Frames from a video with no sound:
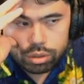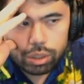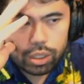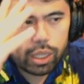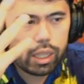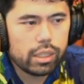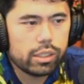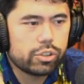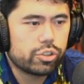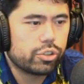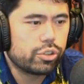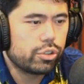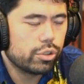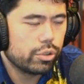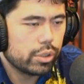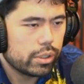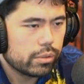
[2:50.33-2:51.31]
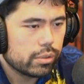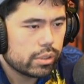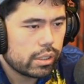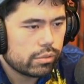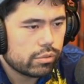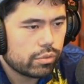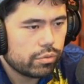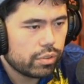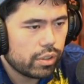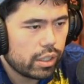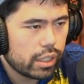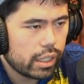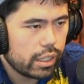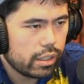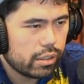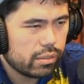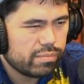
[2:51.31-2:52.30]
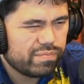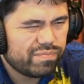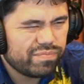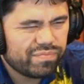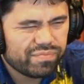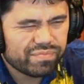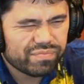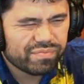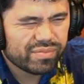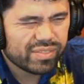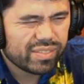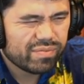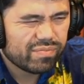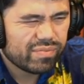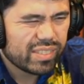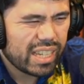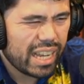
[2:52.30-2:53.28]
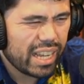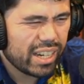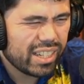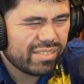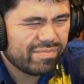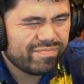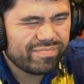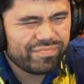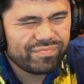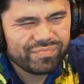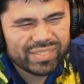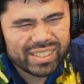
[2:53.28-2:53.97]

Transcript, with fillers: Oh, let's just do it. Let's have some fun. I